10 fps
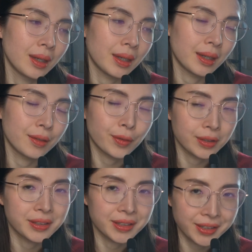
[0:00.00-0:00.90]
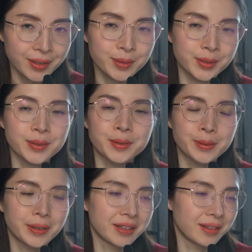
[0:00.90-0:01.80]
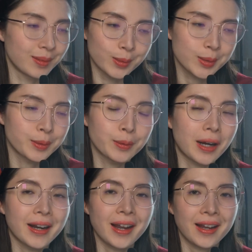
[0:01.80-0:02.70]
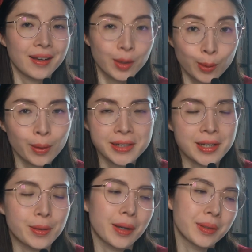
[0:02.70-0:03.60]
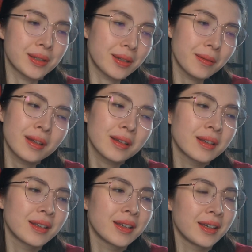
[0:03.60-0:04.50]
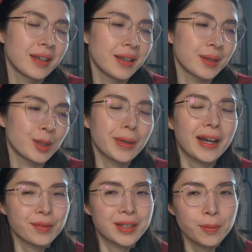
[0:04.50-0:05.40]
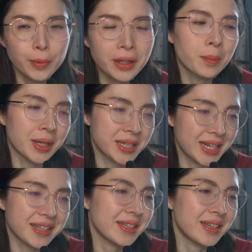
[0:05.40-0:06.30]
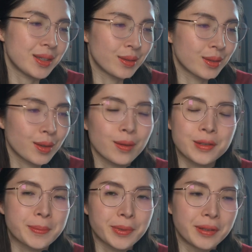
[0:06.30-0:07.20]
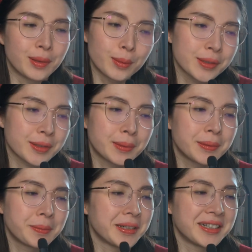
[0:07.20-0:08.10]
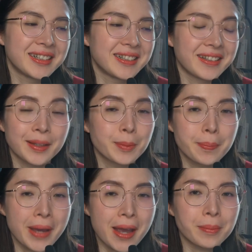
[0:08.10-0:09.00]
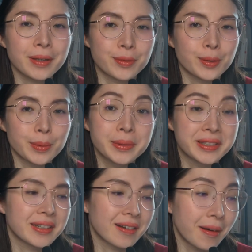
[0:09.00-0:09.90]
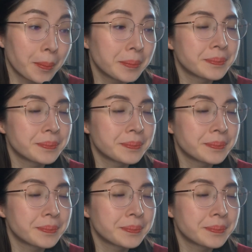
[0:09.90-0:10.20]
The first year or so in law school, I had no idea what I was doing you bet I've done well in my DSE to secure a spot in law school, but nothing prepared me for what was to come.